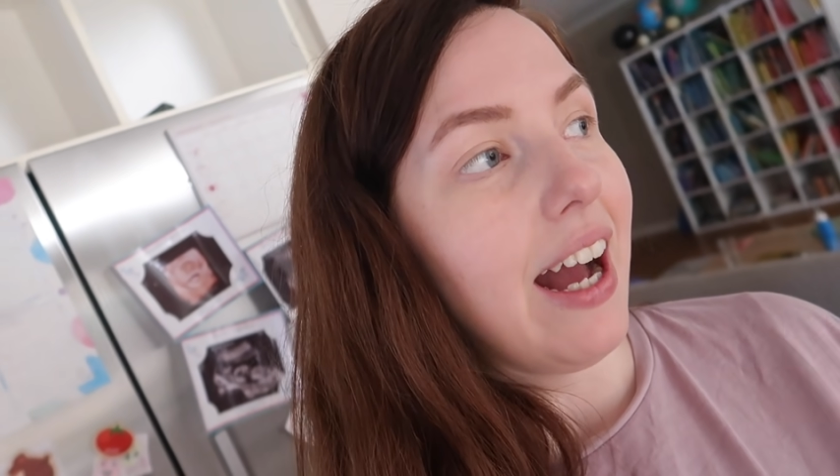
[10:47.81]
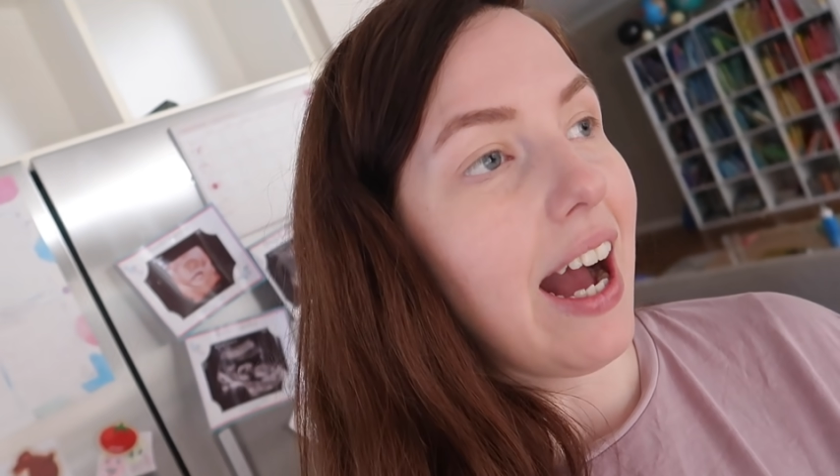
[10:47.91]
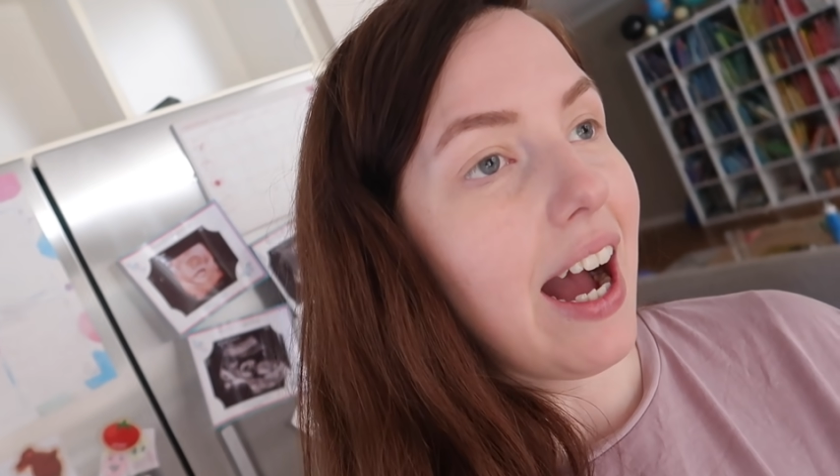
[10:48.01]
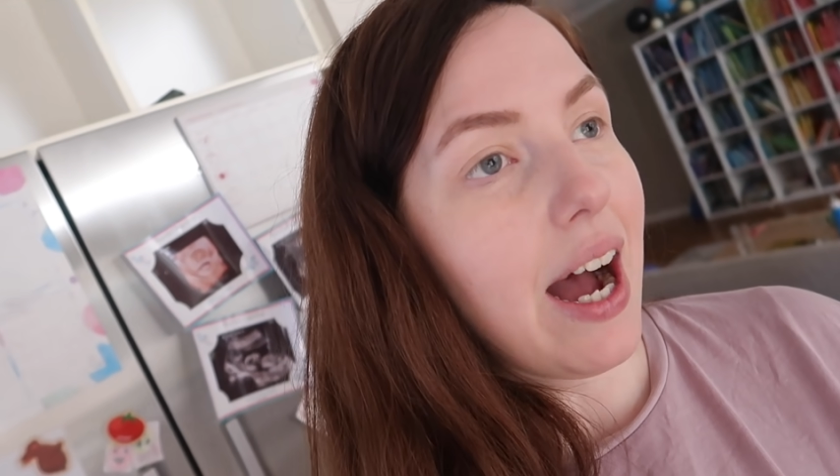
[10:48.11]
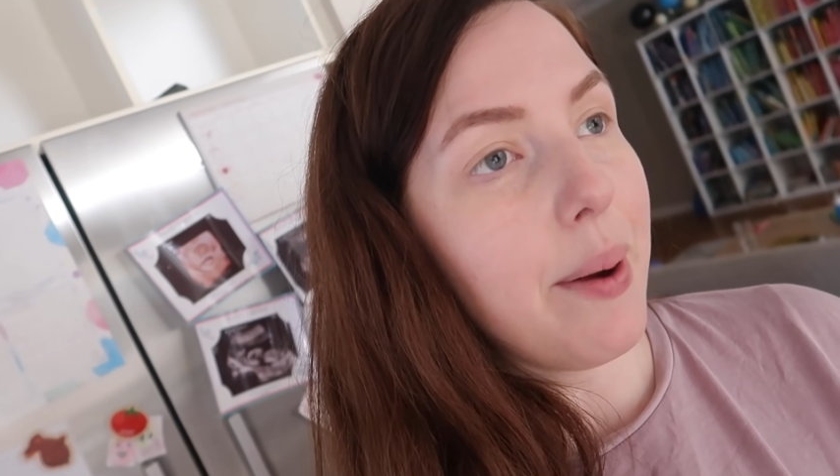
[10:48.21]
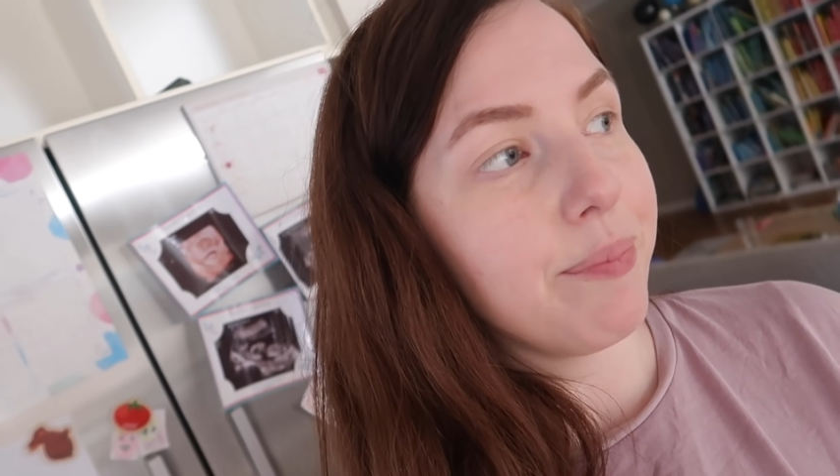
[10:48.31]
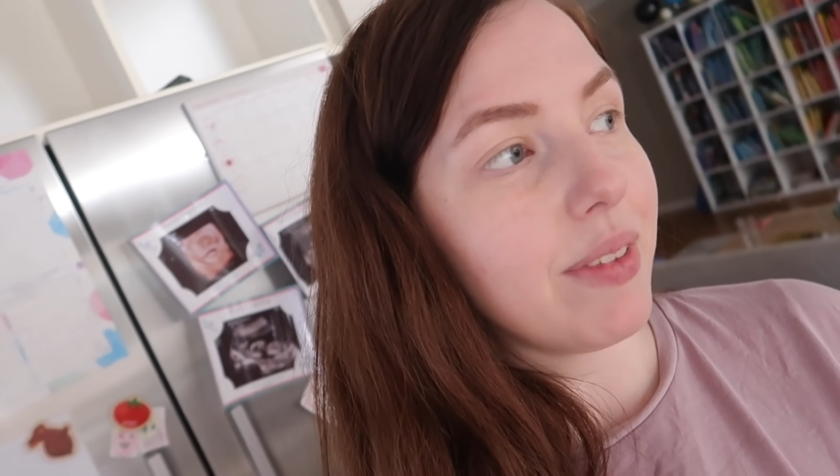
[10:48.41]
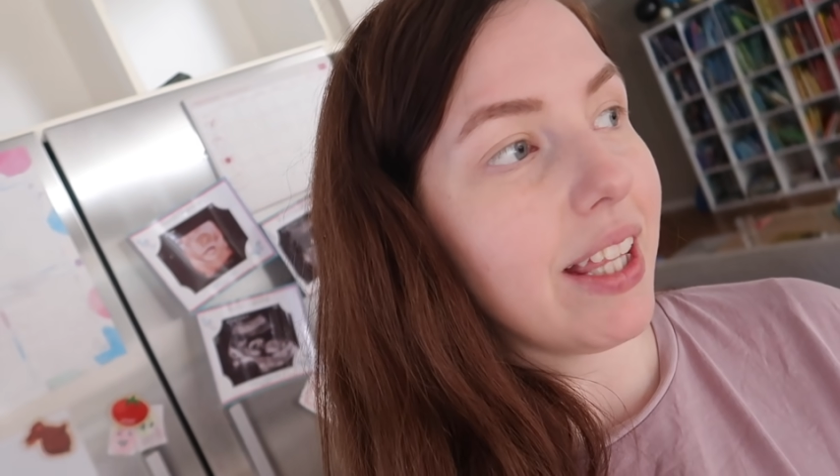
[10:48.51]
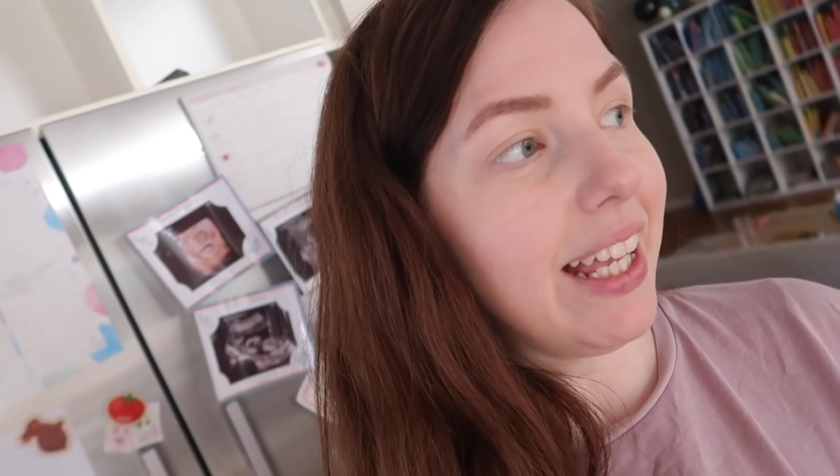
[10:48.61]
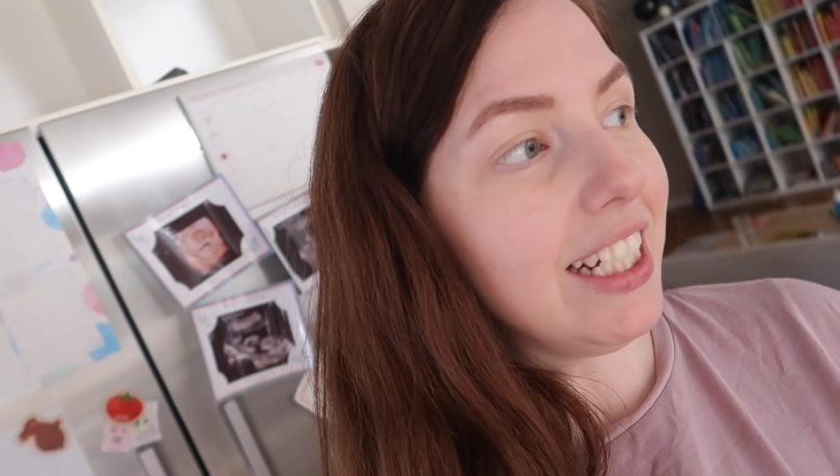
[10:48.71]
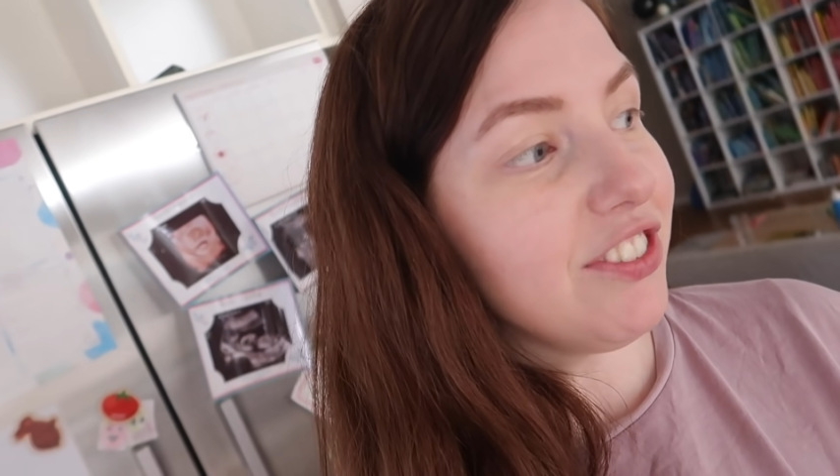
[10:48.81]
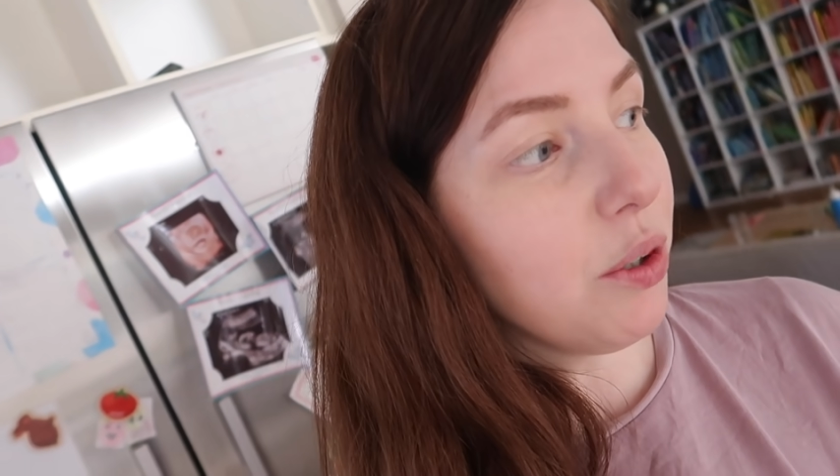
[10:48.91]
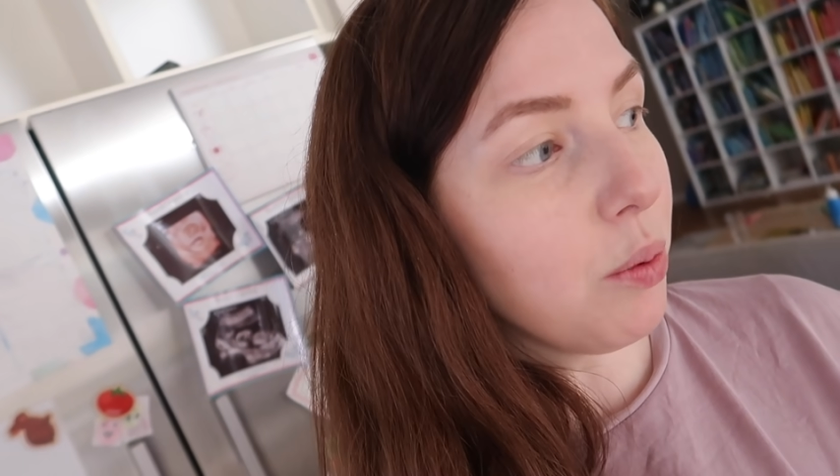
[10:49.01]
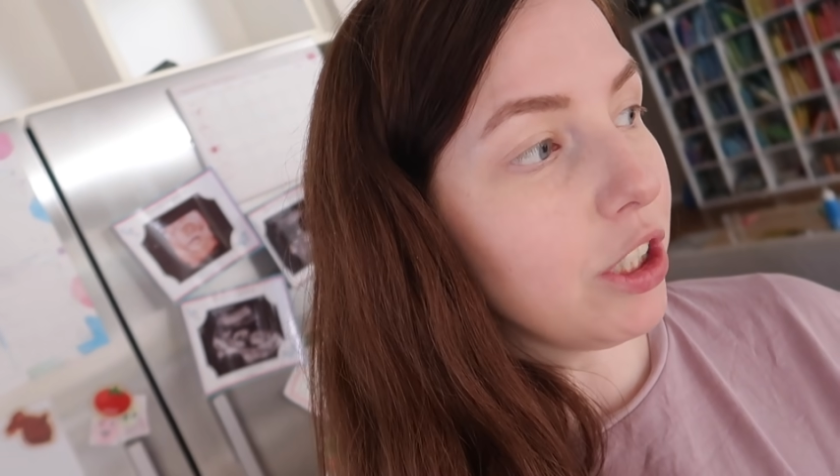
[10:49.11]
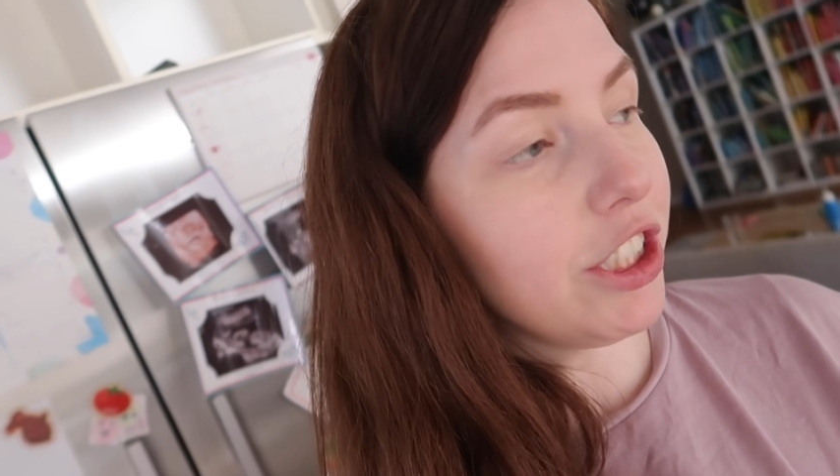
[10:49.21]
Thanks for
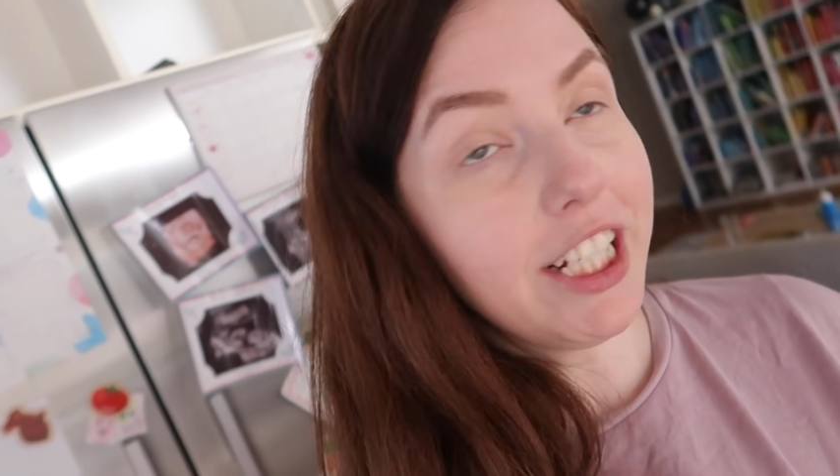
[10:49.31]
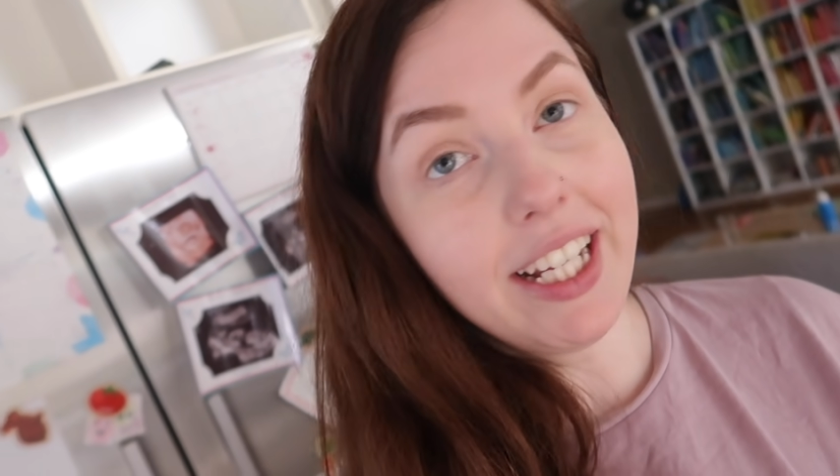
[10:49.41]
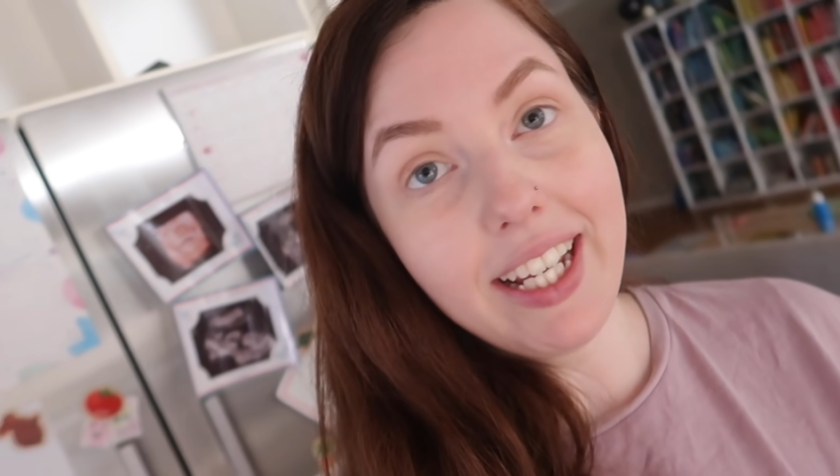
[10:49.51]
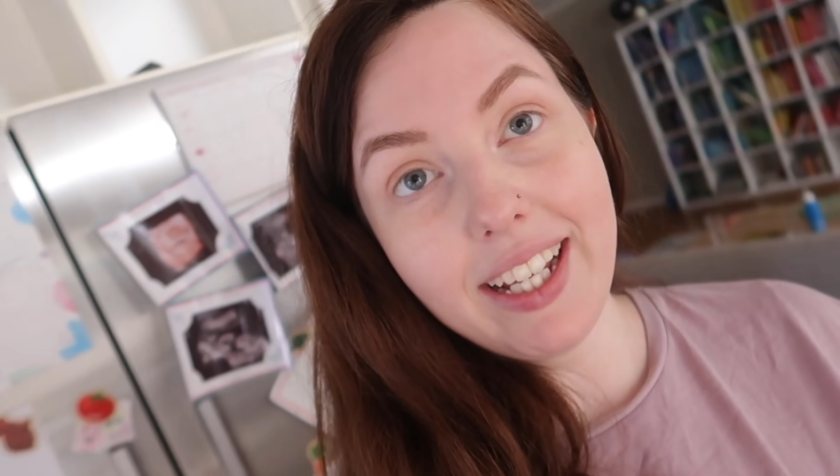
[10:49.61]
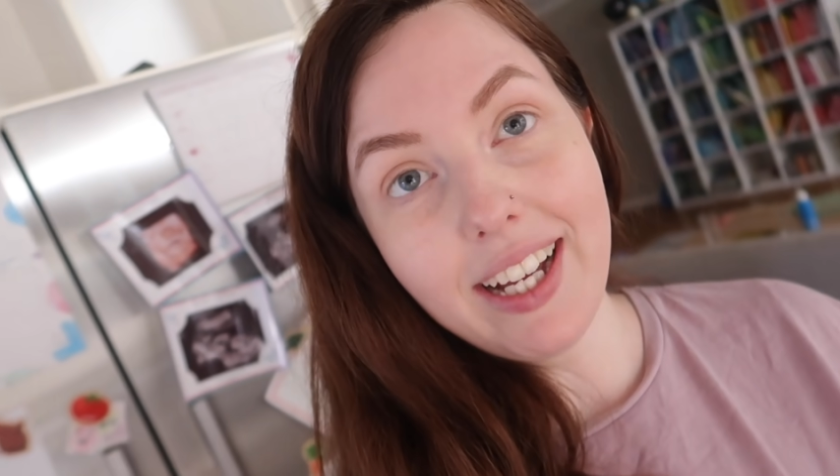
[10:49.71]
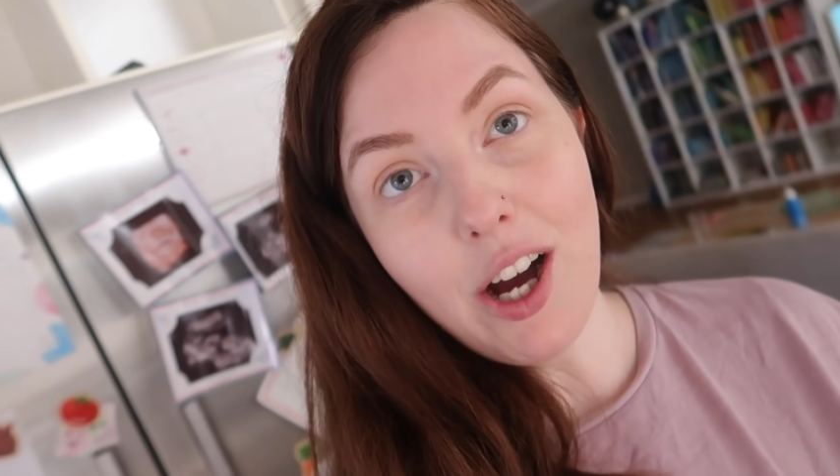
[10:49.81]
watching.